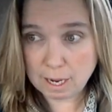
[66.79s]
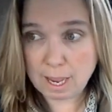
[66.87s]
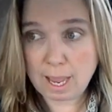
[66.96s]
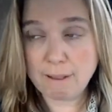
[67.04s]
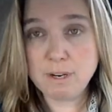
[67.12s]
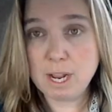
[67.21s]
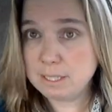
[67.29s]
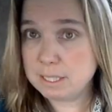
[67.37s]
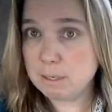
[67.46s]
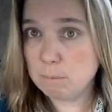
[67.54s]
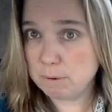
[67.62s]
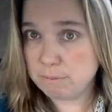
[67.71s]
I have not
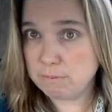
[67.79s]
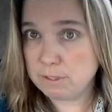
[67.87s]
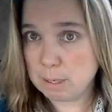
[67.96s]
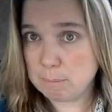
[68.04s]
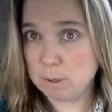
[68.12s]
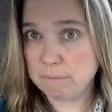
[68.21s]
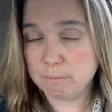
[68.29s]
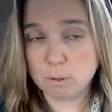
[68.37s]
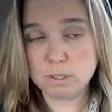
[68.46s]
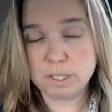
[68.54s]
seen 158.4.